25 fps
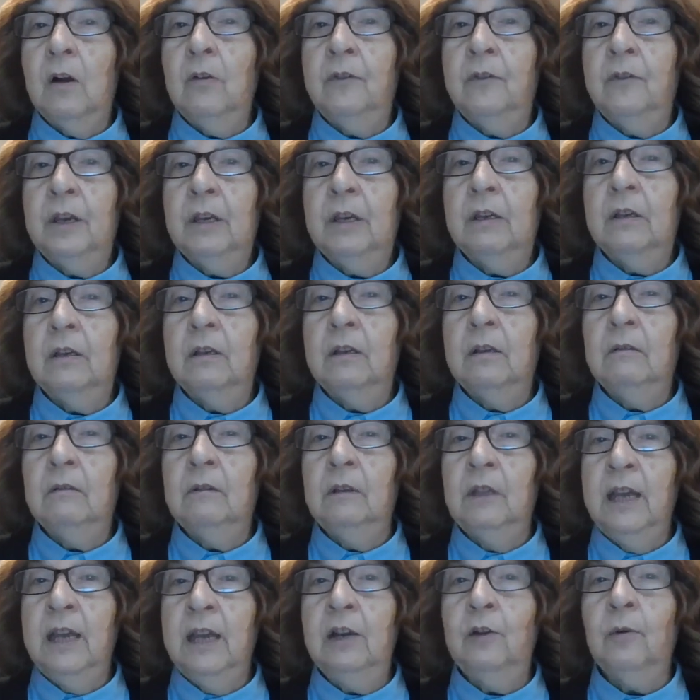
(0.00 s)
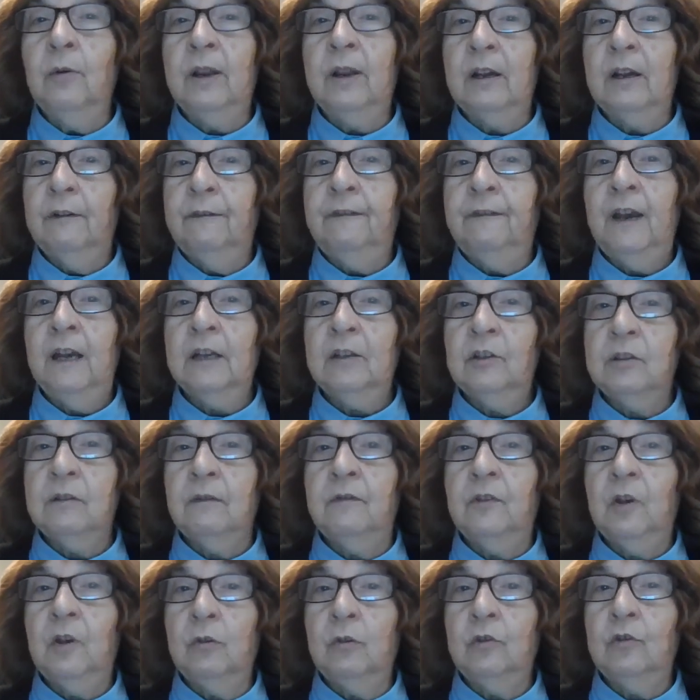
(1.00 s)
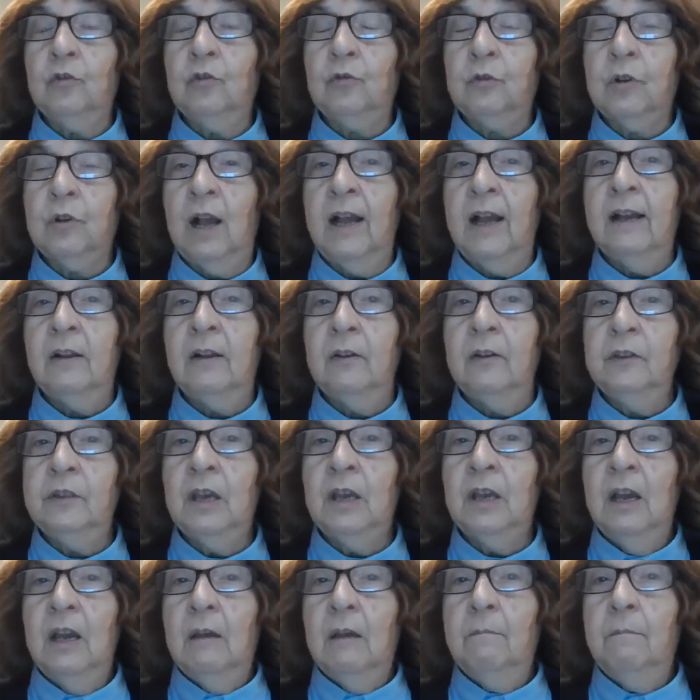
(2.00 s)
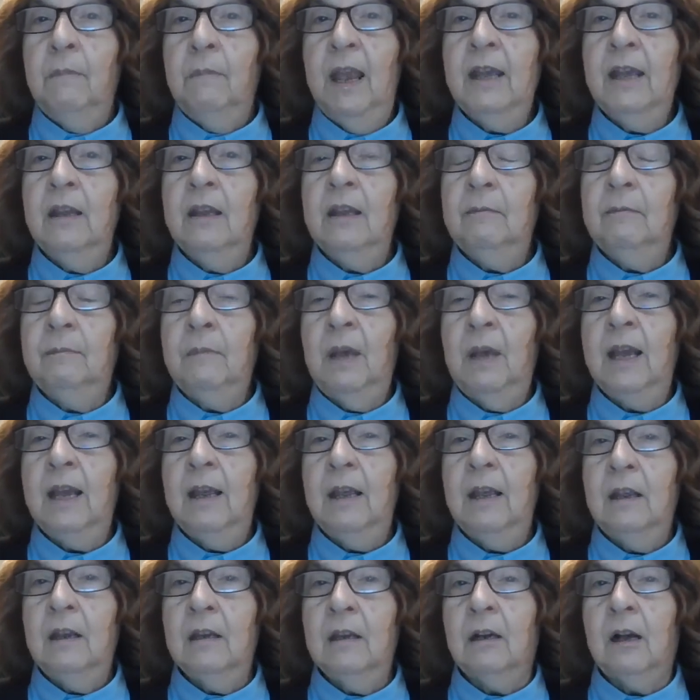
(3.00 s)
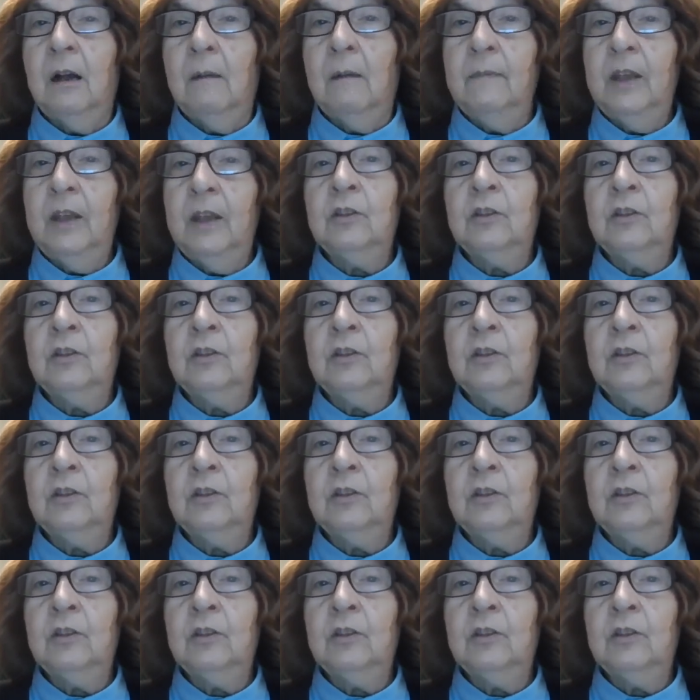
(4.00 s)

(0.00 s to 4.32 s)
know, the lingering effects of those trials may may um,